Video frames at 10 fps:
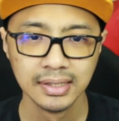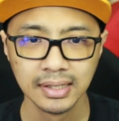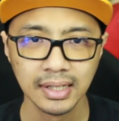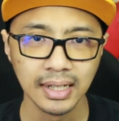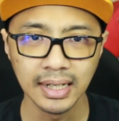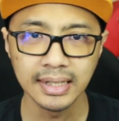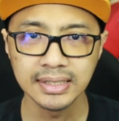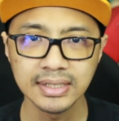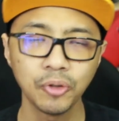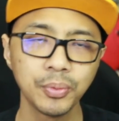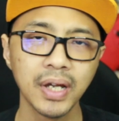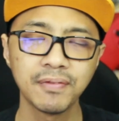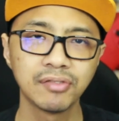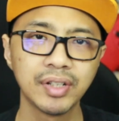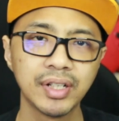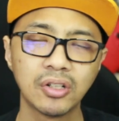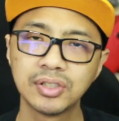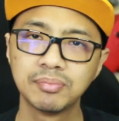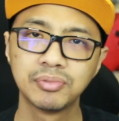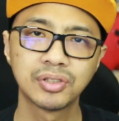I just hope you have a really
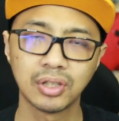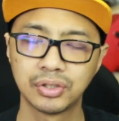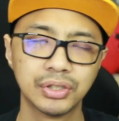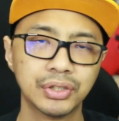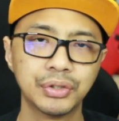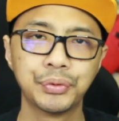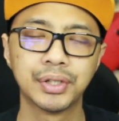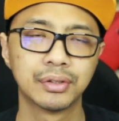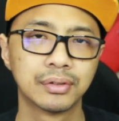awesome start to the new year.